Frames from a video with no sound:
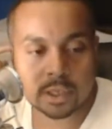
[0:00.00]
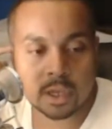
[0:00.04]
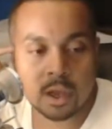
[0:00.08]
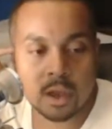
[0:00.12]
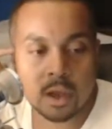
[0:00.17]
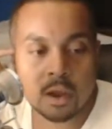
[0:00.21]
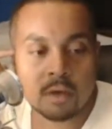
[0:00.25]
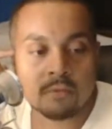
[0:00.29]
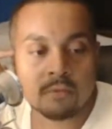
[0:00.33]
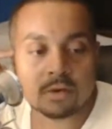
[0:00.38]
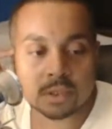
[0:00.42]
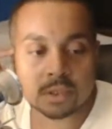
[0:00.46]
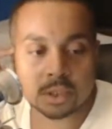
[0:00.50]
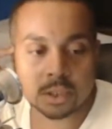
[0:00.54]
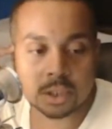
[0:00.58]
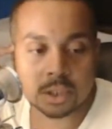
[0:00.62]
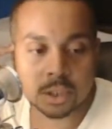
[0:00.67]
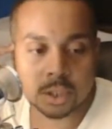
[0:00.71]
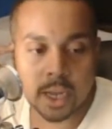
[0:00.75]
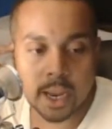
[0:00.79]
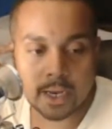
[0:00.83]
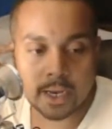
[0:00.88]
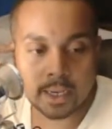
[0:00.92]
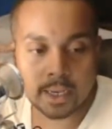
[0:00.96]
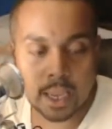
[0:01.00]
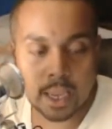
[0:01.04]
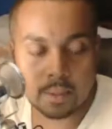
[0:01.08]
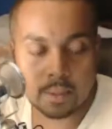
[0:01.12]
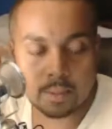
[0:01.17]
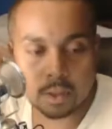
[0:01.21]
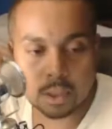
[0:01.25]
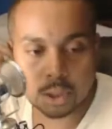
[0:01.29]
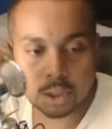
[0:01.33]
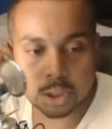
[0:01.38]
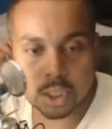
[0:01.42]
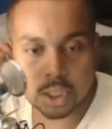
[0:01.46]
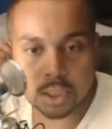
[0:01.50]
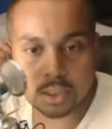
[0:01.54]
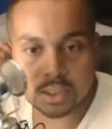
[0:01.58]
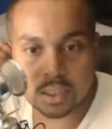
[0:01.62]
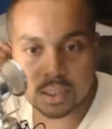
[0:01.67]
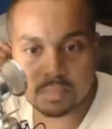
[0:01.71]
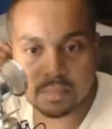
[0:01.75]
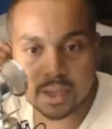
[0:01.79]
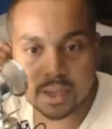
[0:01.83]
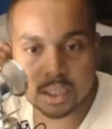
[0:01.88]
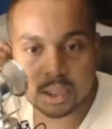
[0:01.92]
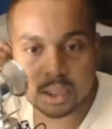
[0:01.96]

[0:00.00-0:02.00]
versus Chad Gable and Shelton Benjamin,